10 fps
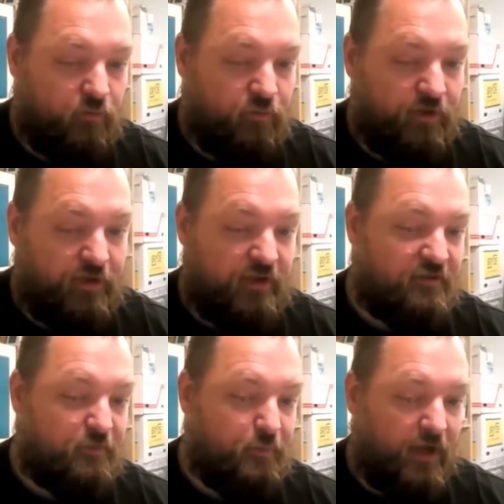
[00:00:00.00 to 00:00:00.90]
We
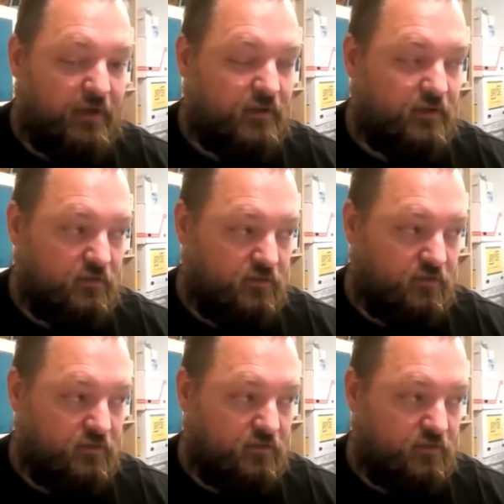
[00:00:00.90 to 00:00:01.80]
expect
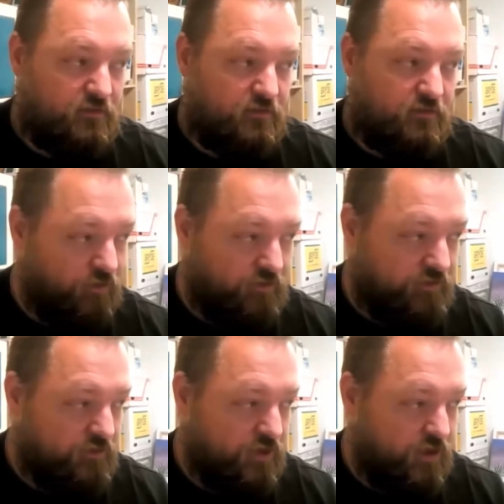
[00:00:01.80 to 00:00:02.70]
the Google
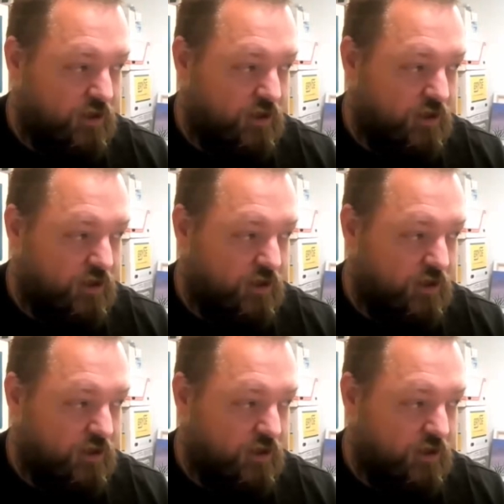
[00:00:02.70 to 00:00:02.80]
search